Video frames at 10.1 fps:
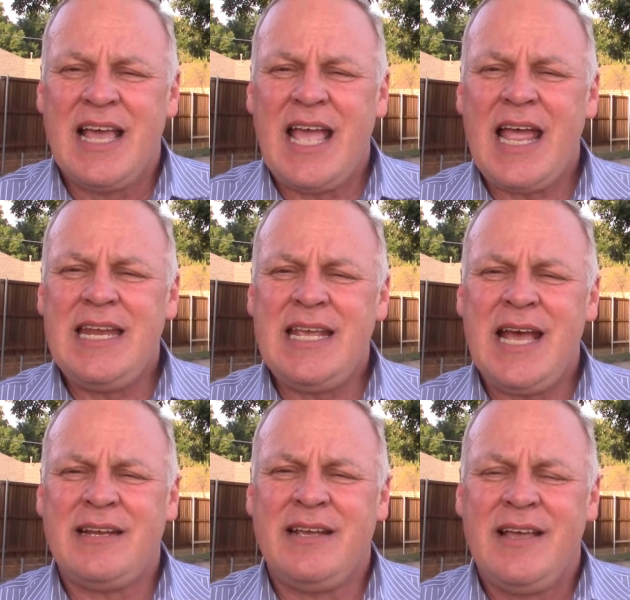and
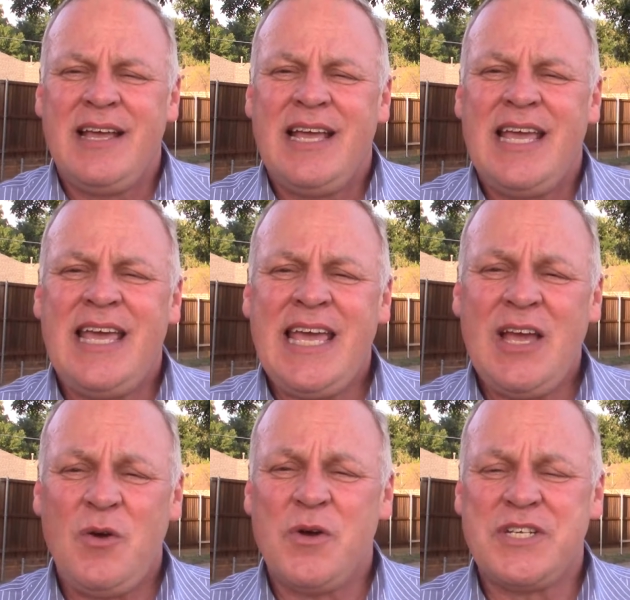yet
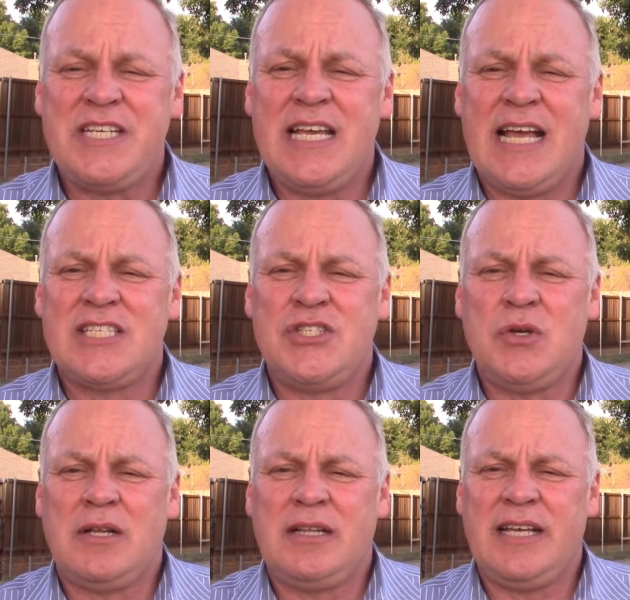he or she gets
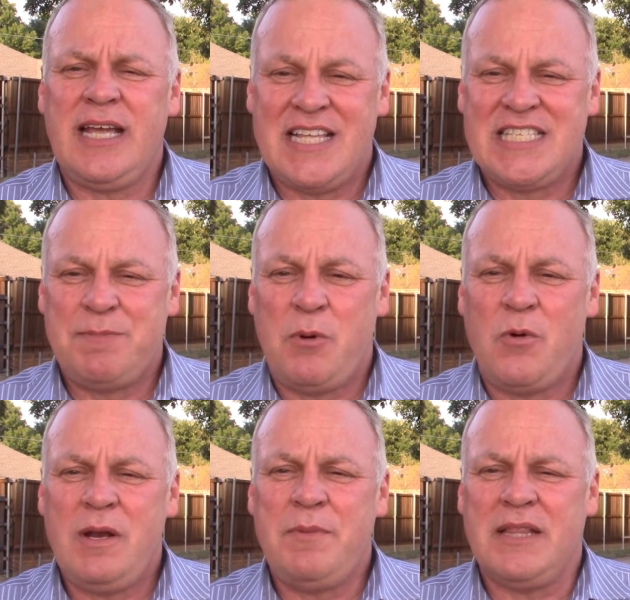to claim
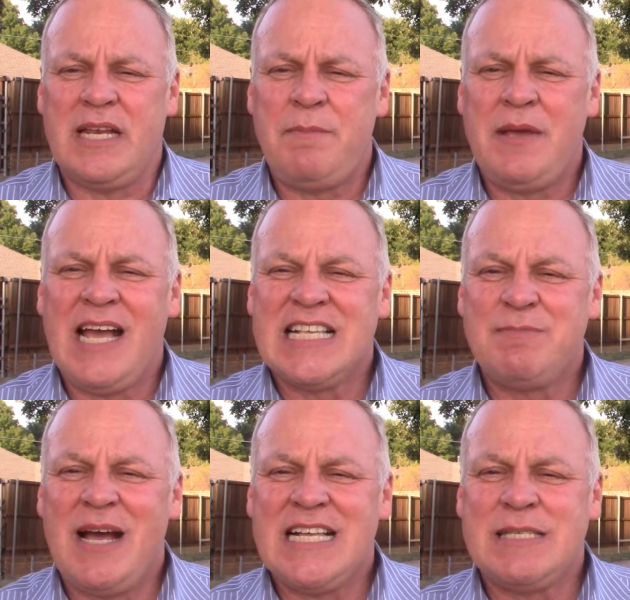insupportability because
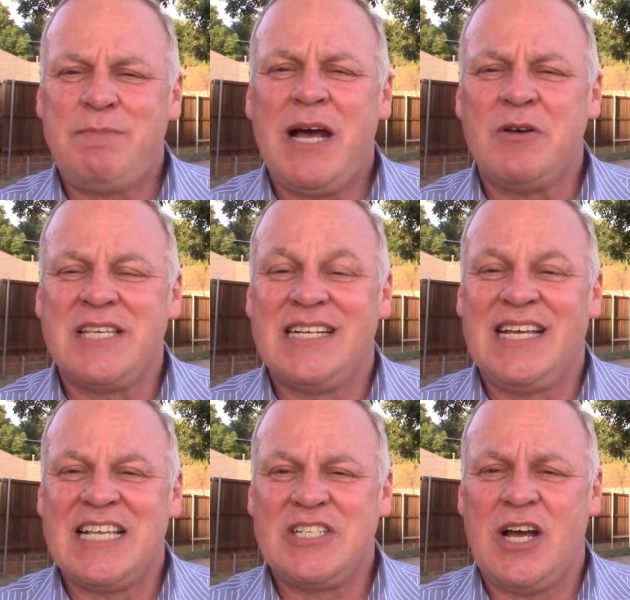my spouse
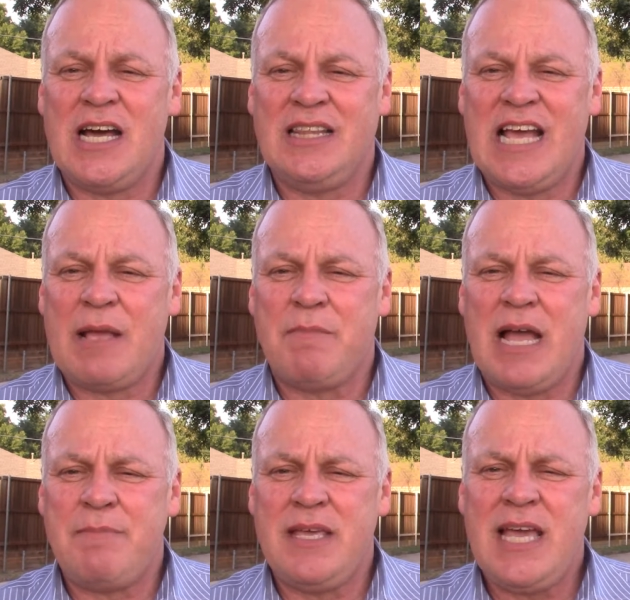does not like my
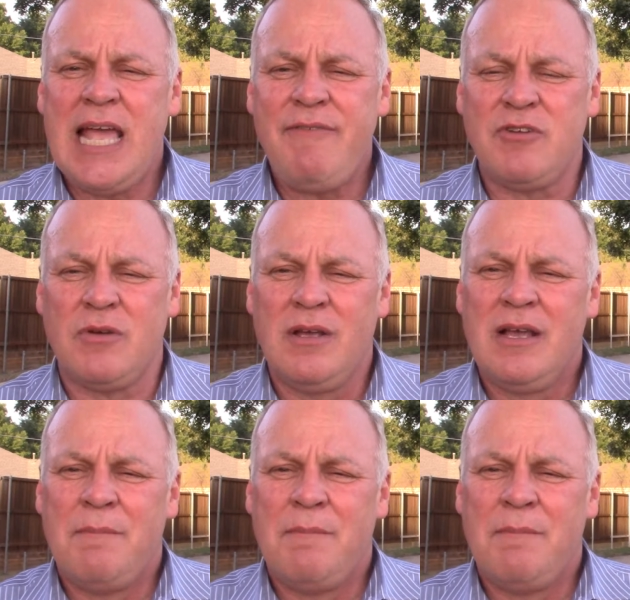behavior.